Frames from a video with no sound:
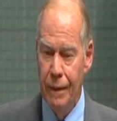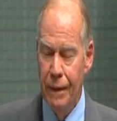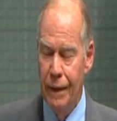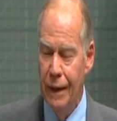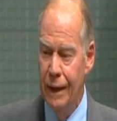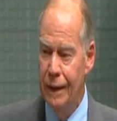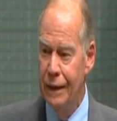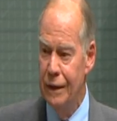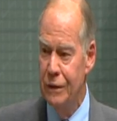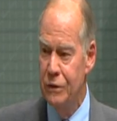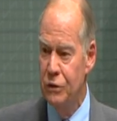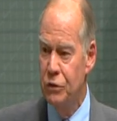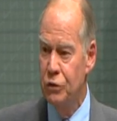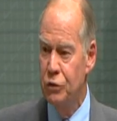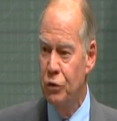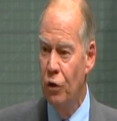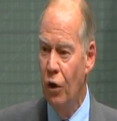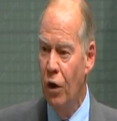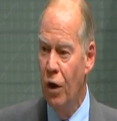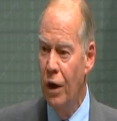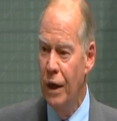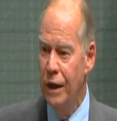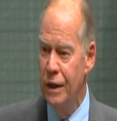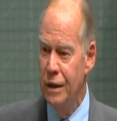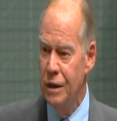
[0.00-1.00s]
and it's
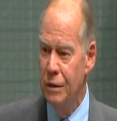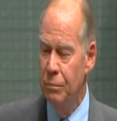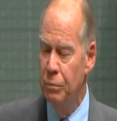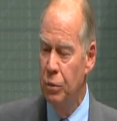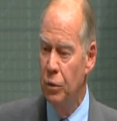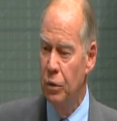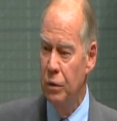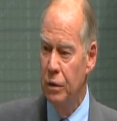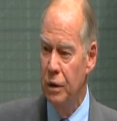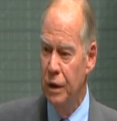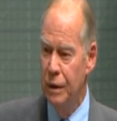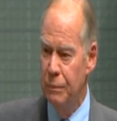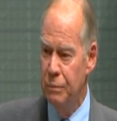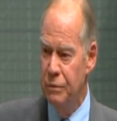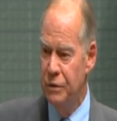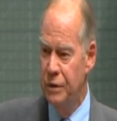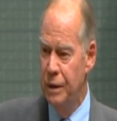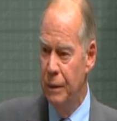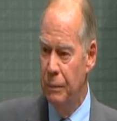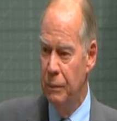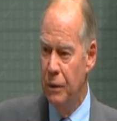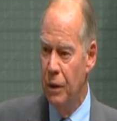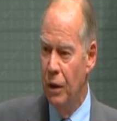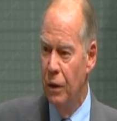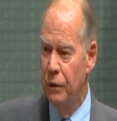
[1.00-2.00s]
trying to put
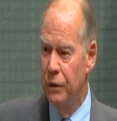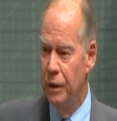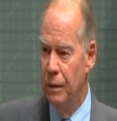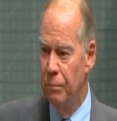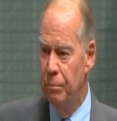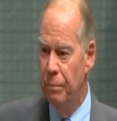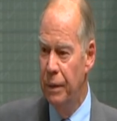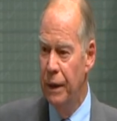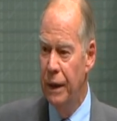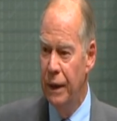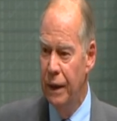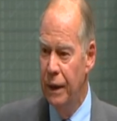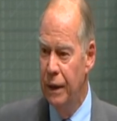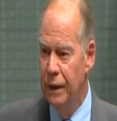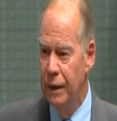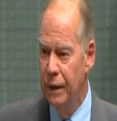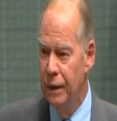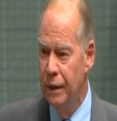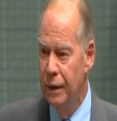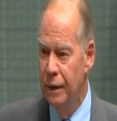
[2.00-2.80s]
lipstick on the pig,